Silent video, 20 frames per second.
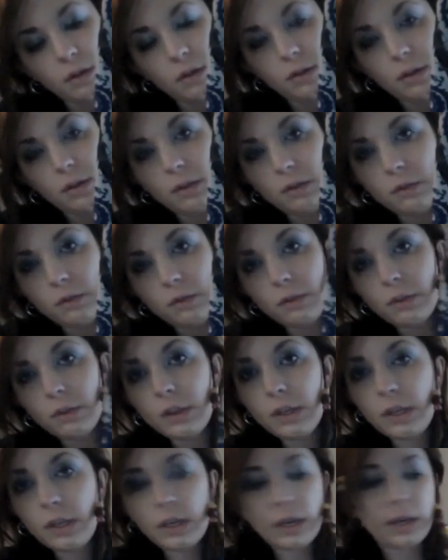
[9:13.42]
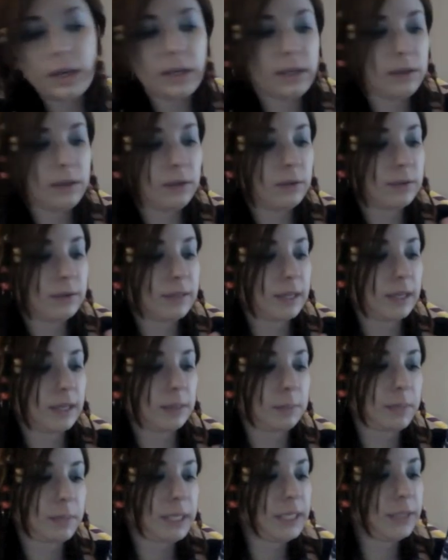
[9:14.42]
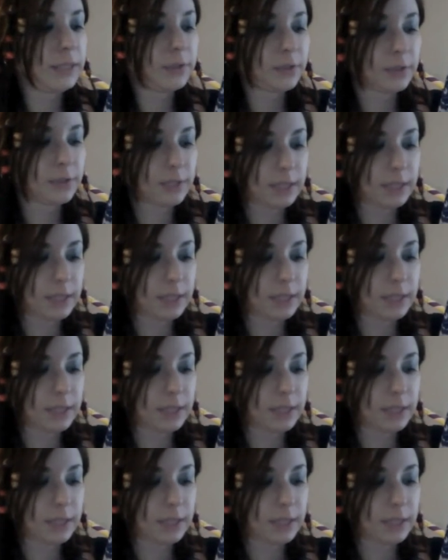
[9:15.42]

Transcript: Usually I use like painter's